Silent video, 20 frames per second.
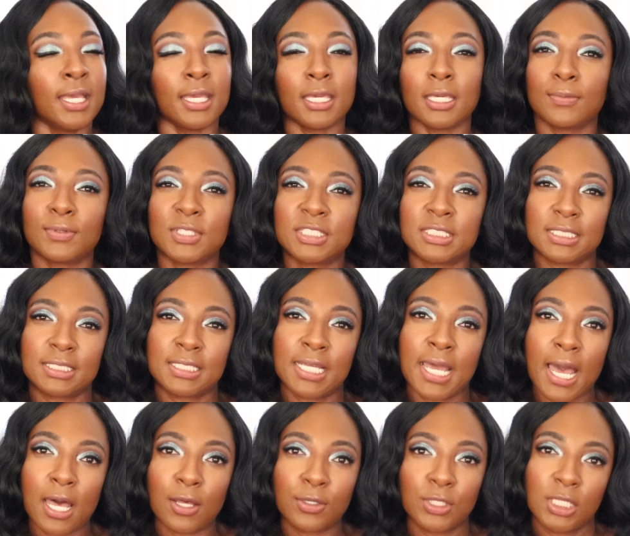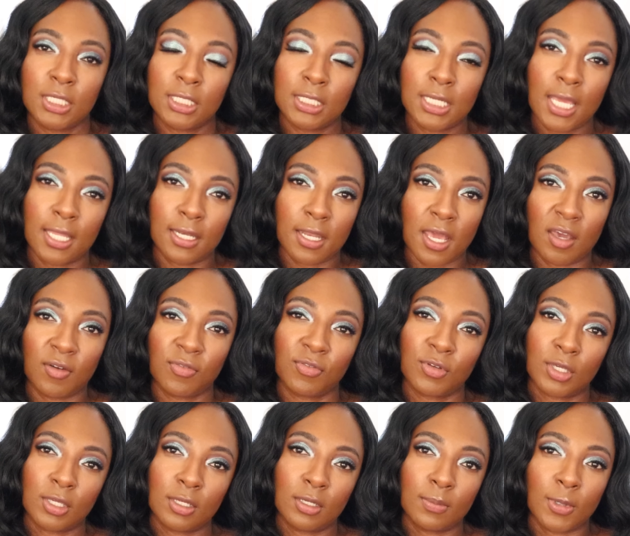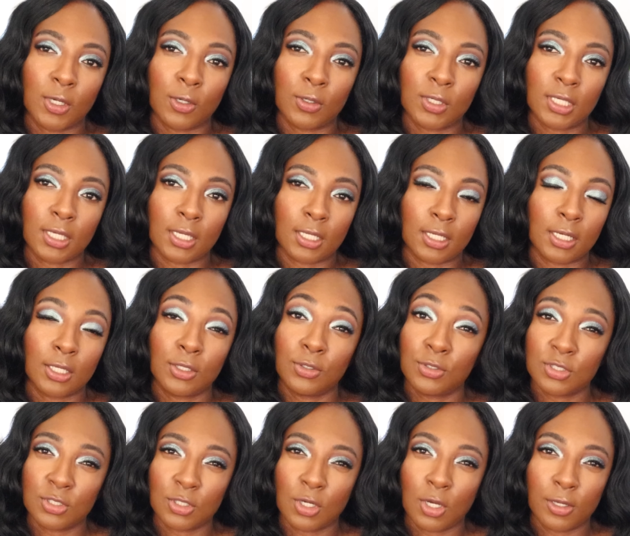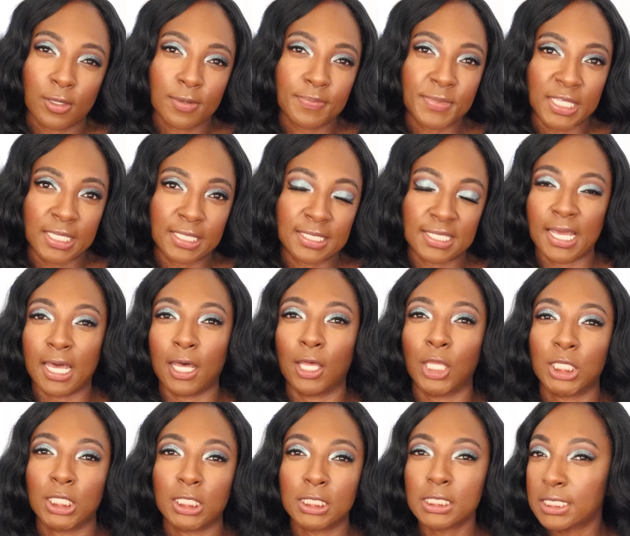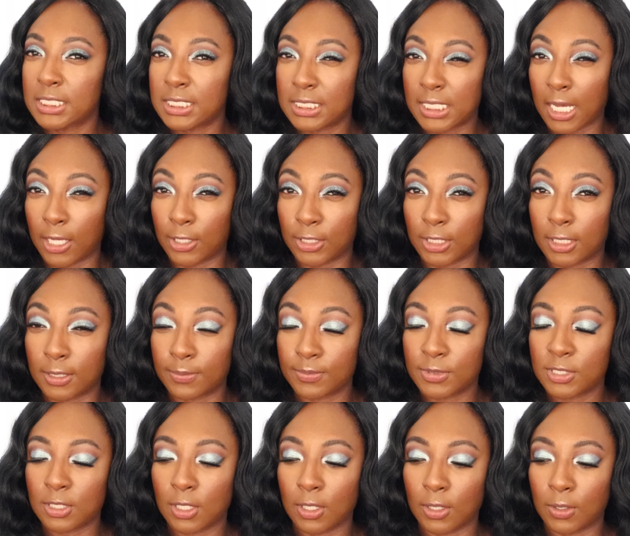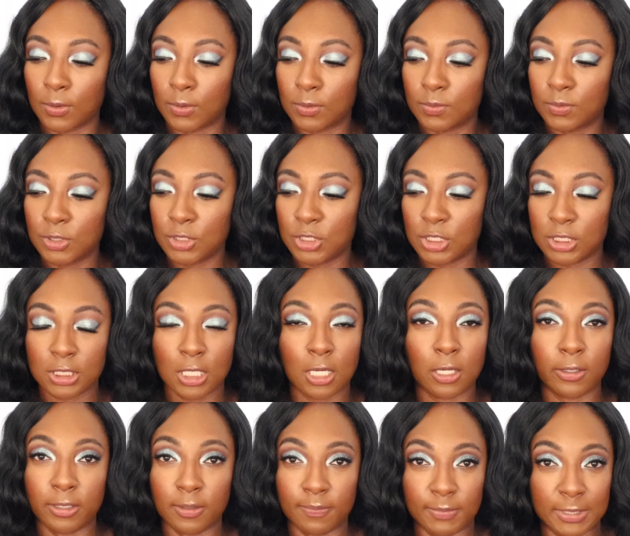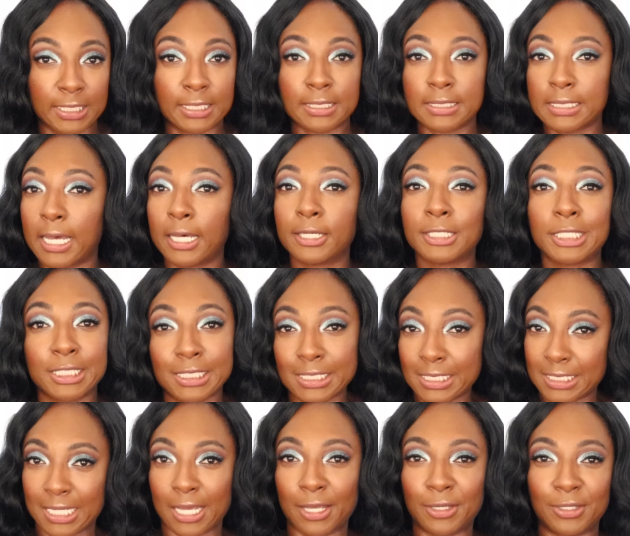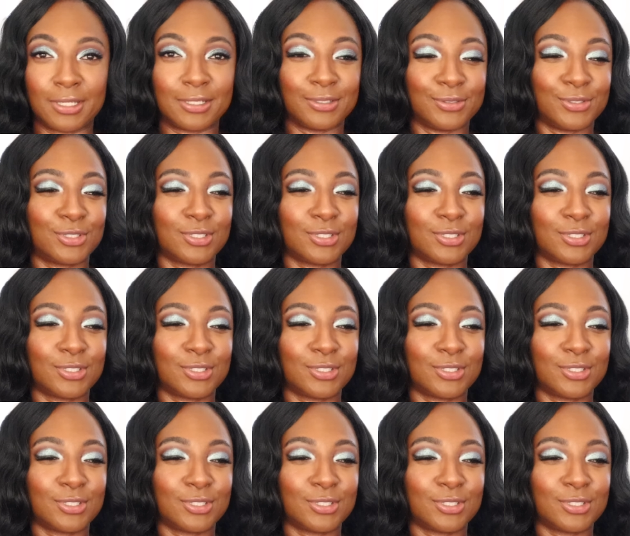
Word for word: He was Italian and African American, and I used to call him the Italian Stallion. So we'll just call him the Italian Stallion.